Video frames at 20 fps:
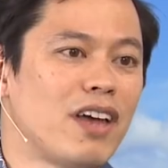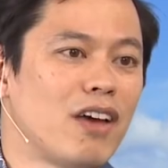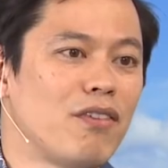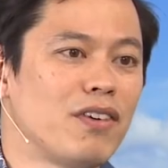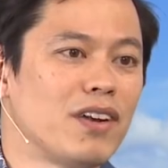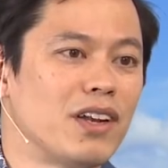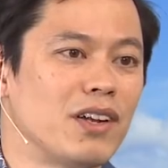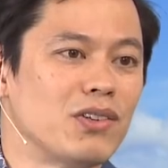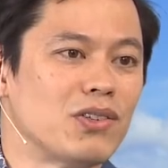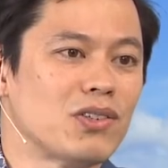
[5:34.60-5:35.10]

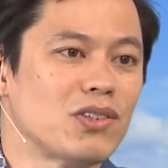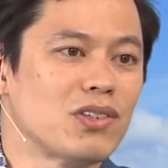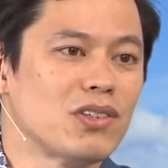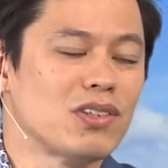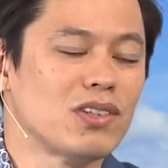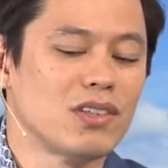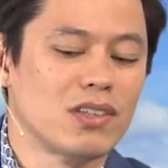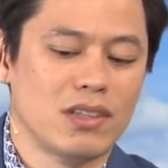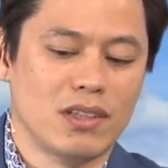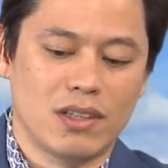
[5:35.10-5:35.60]
evidence.
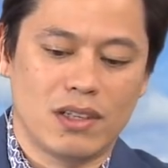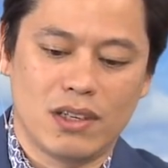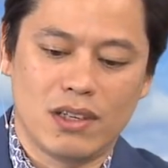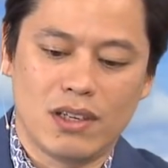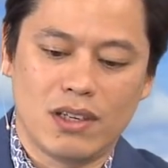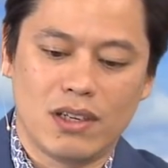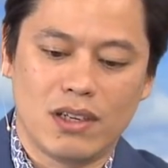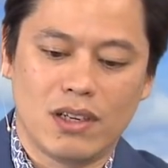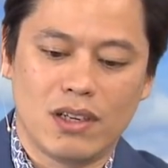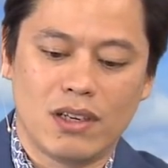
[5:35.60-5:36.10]

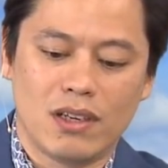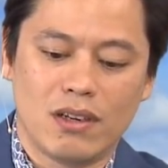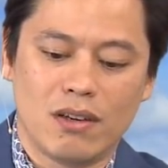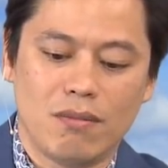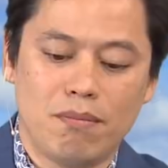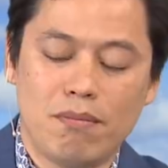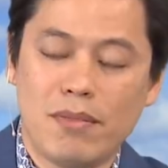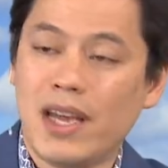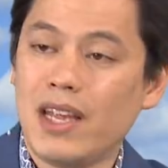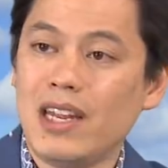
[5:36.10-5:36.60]

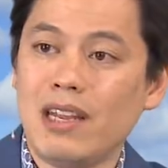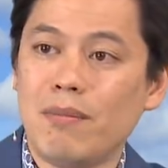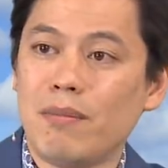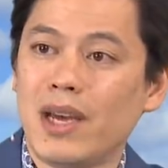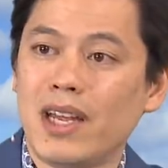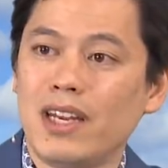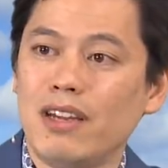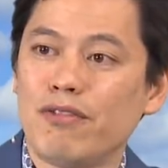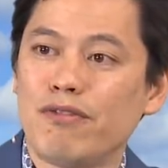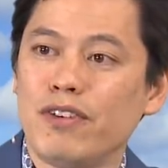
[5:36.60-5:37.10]
Many,
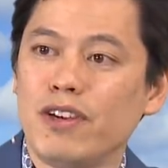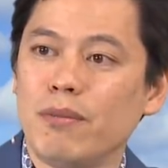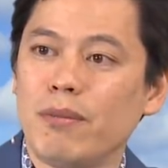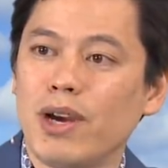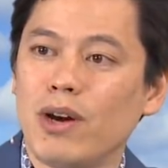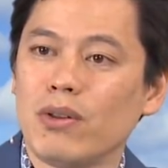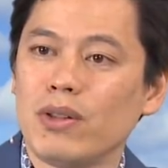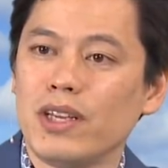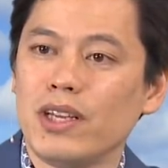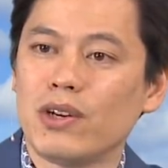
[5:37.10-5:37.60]
many
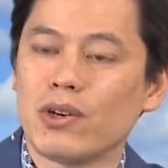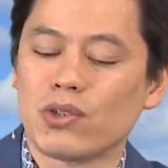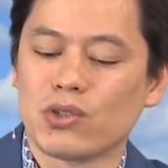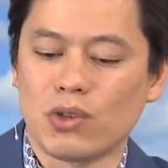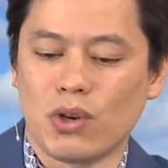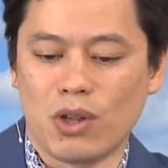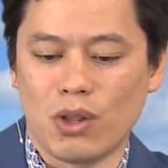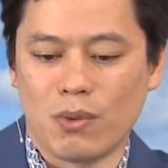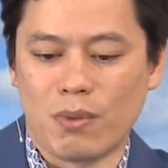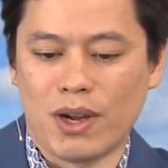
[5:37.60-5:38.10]
female leaders
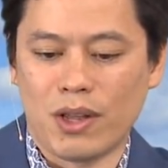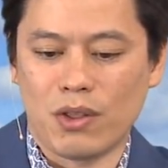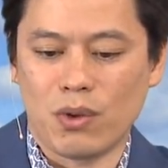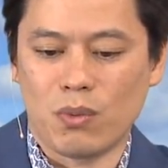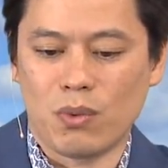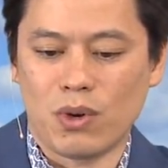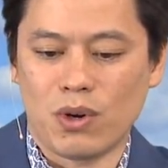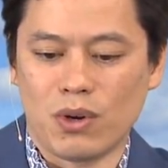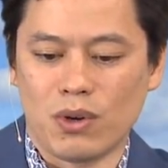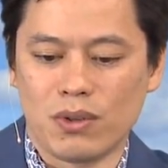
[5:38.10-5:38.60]
all around the
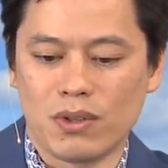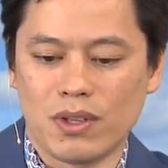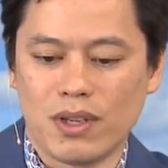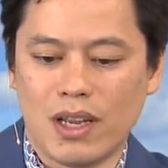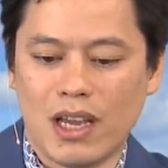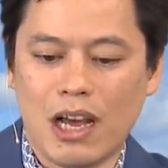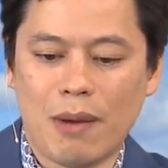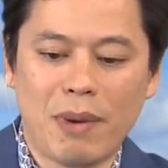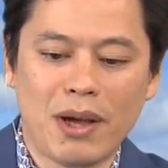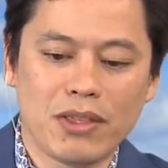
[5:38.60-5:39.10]
world.
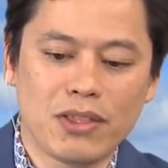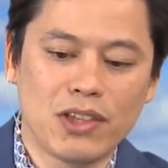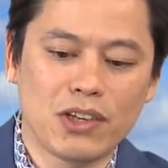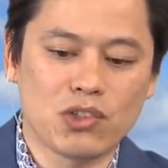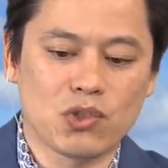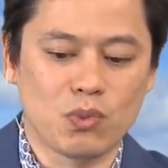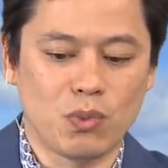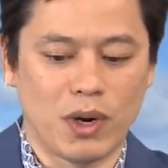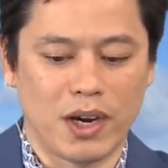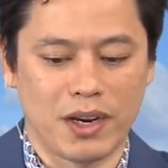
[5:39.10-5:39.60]
How about
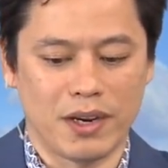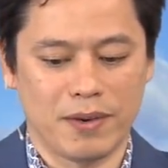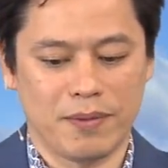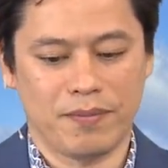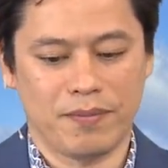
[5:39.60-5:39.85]
this one?